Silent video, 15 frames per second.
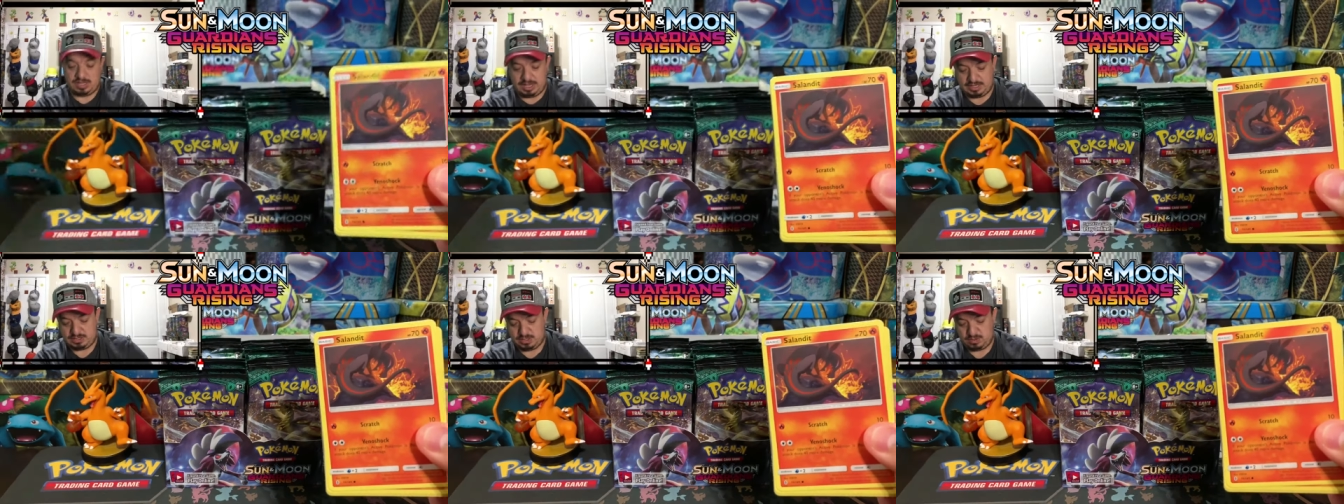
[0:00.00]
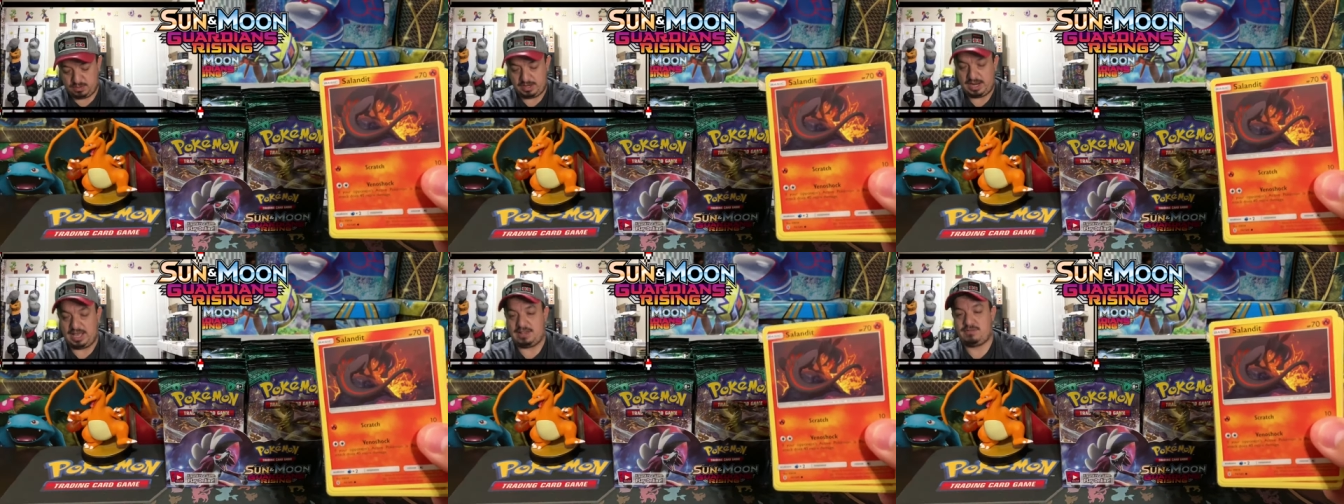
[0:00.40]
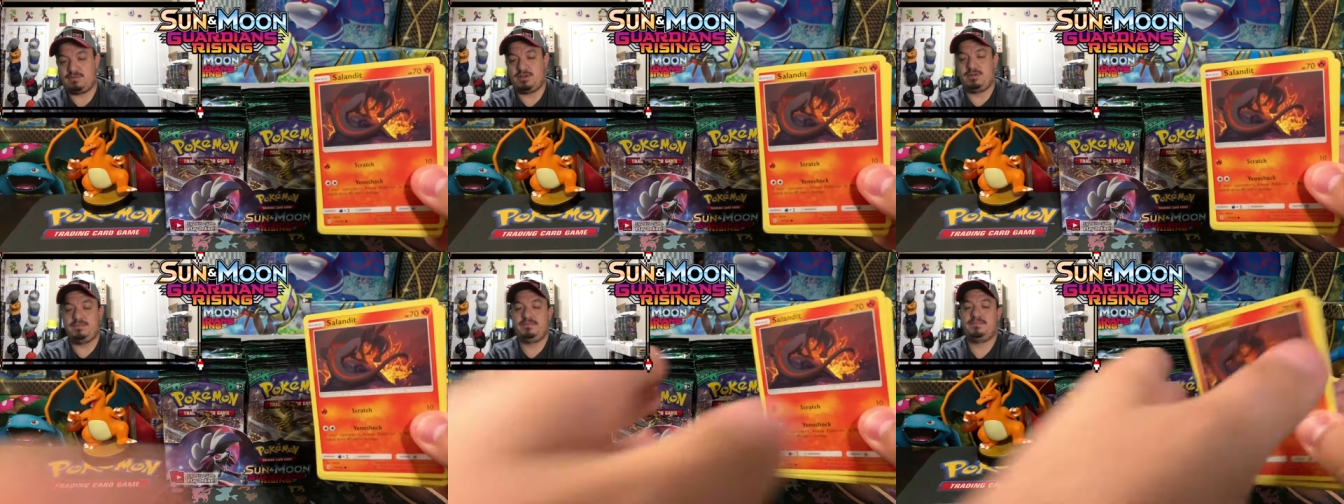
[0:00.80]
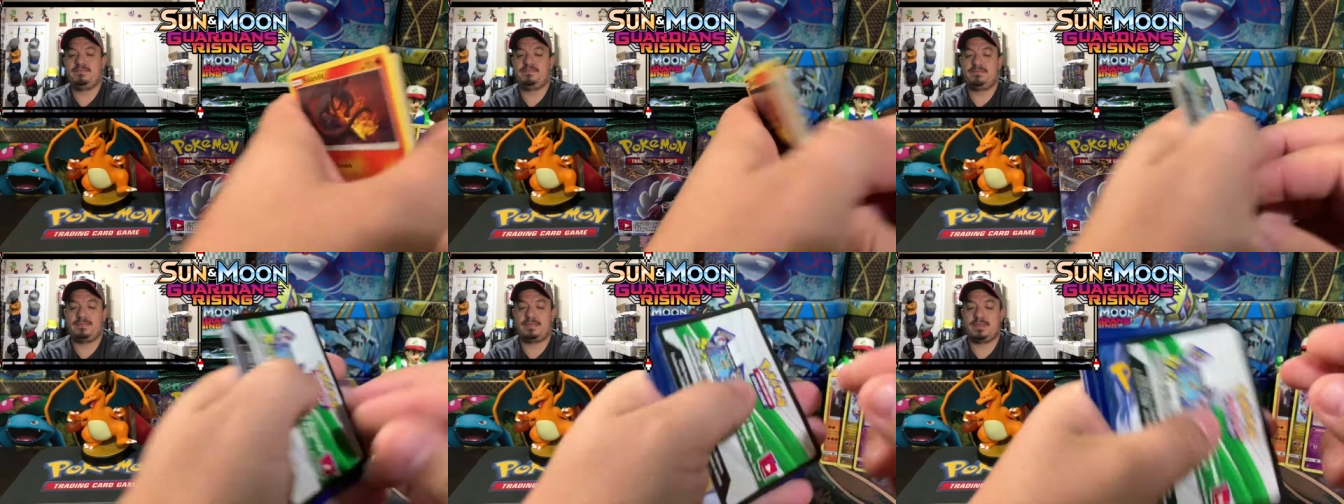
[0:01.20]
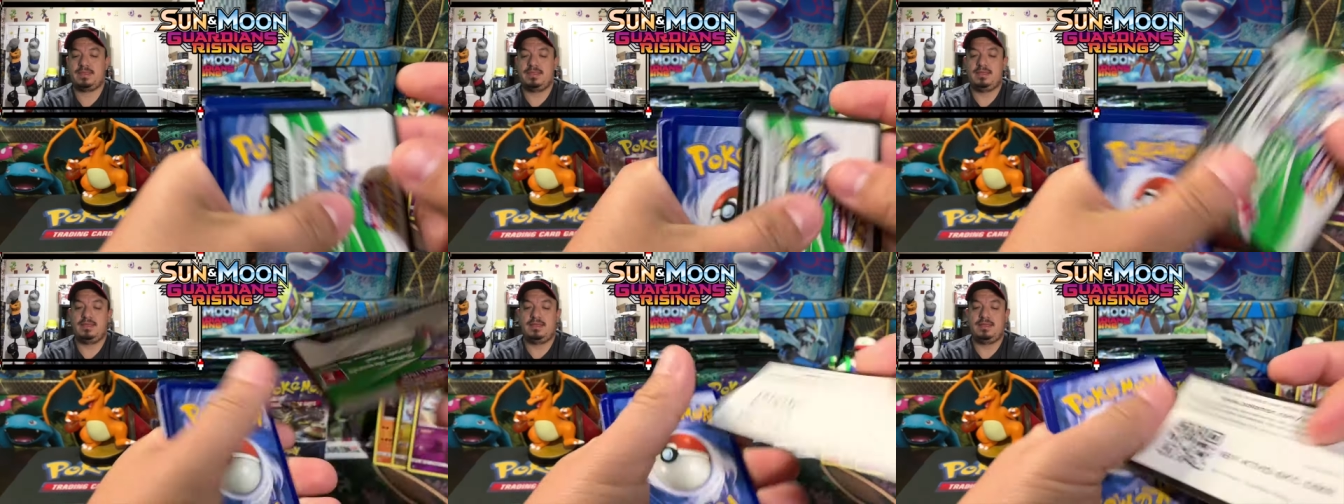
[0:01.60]
you guys know where that's from.
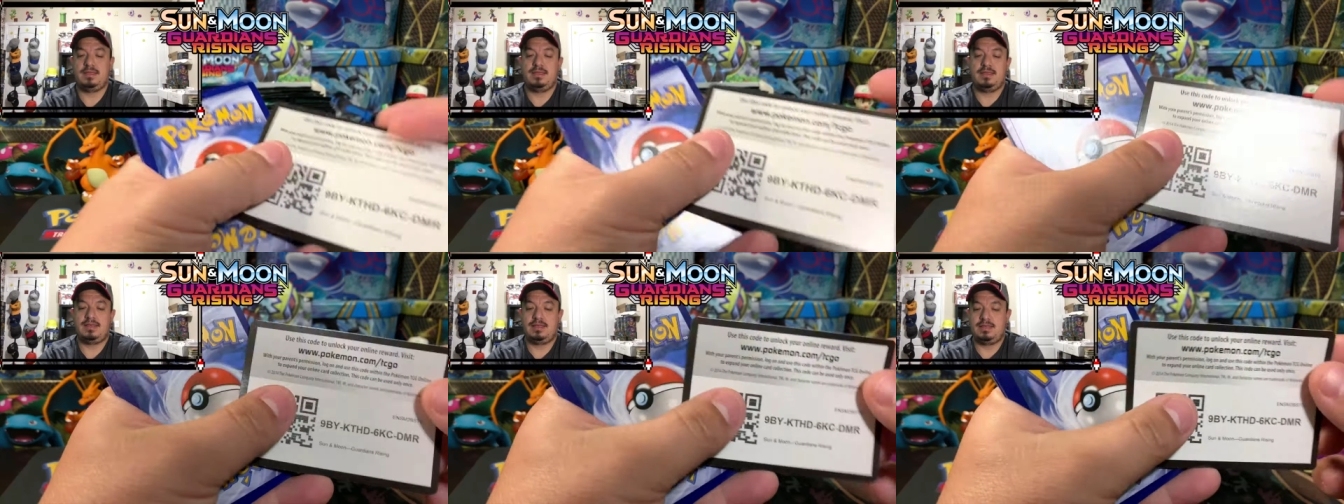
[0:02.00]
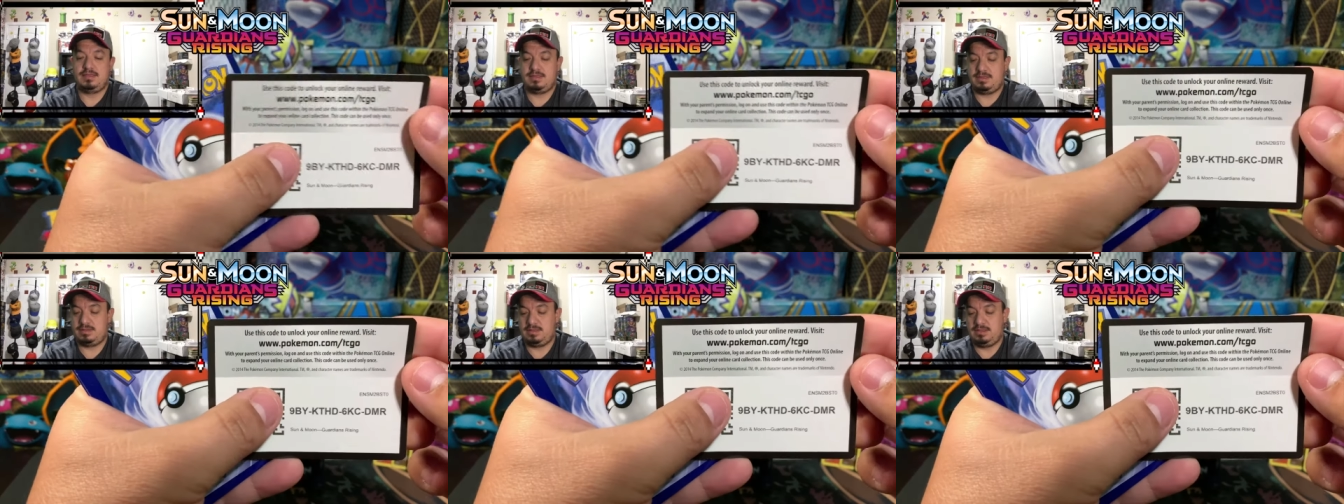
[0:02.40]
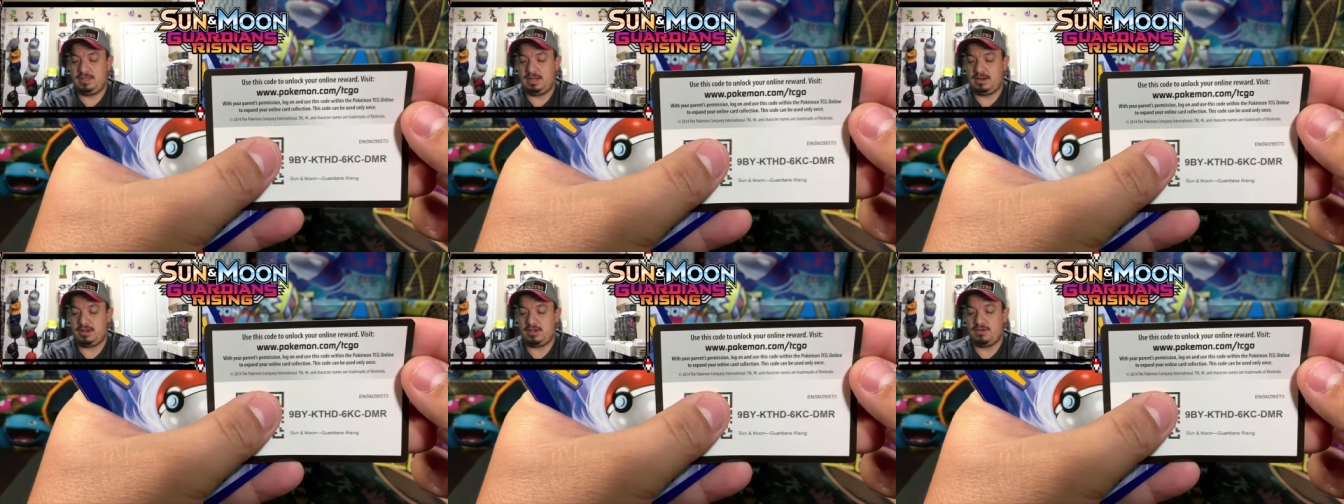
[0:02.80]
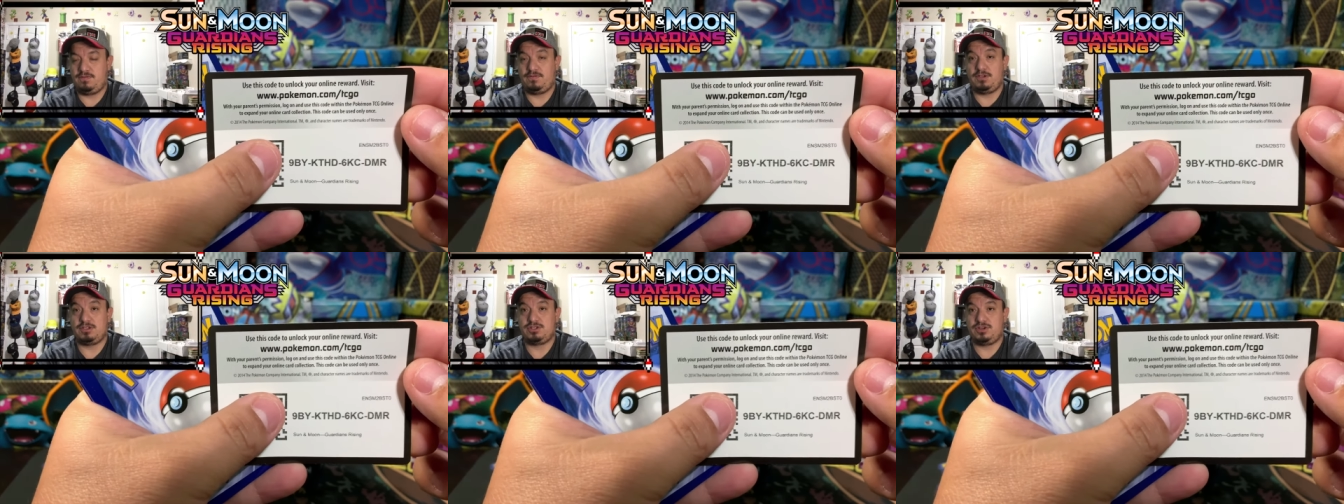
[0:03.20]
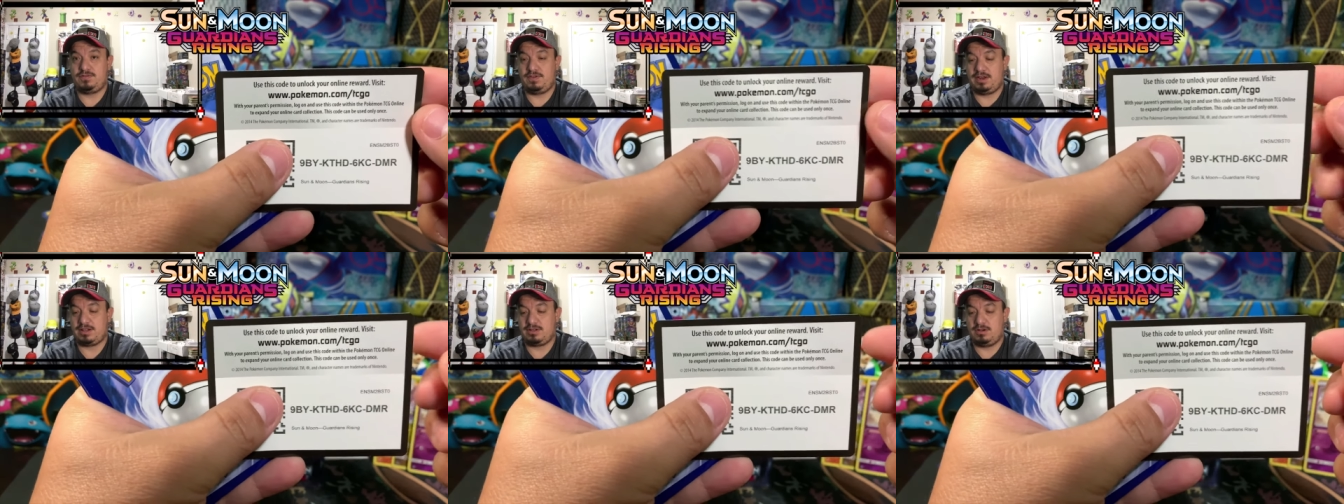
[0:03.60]
There you go, Future
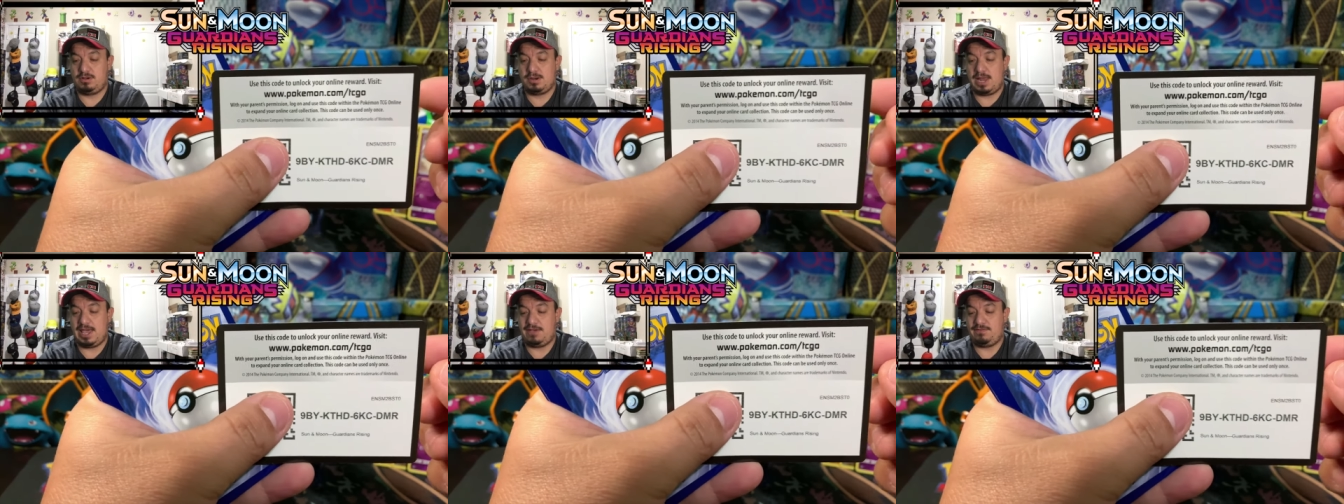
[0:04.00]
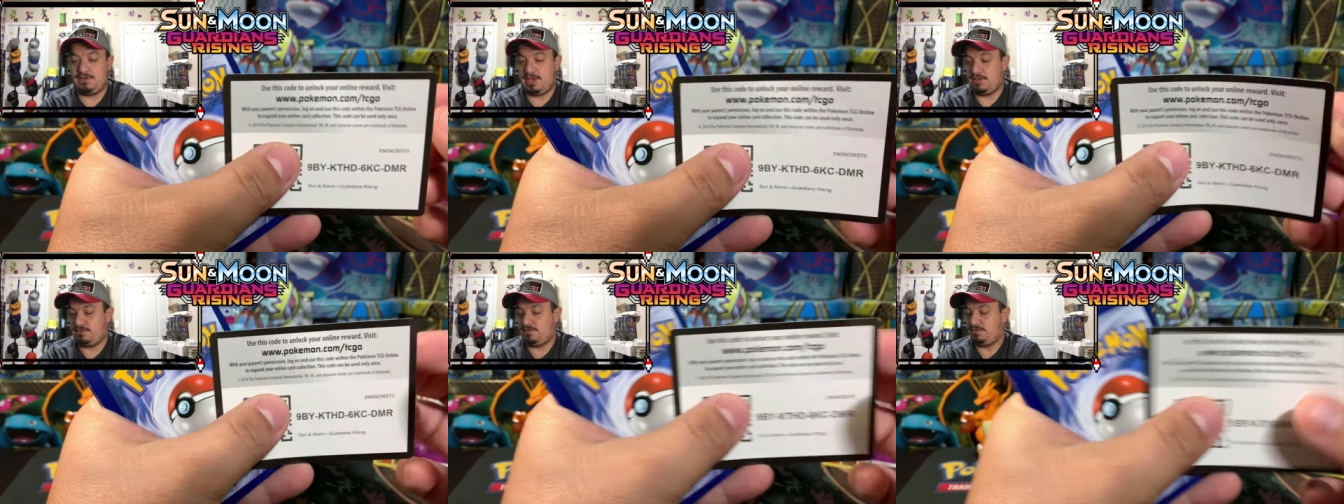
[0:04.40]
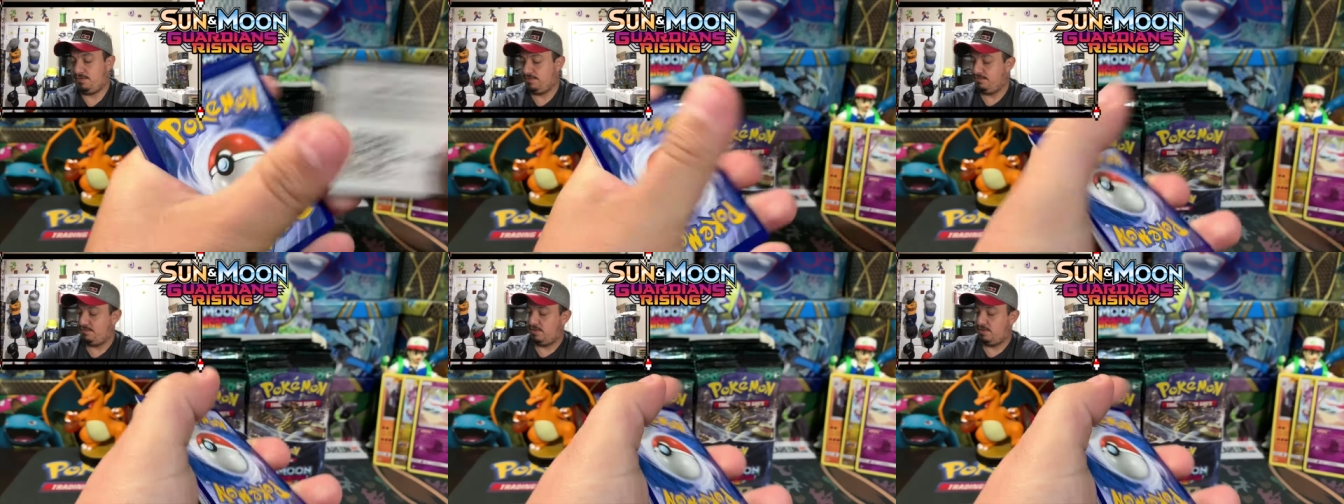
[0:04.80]
Falcon FF.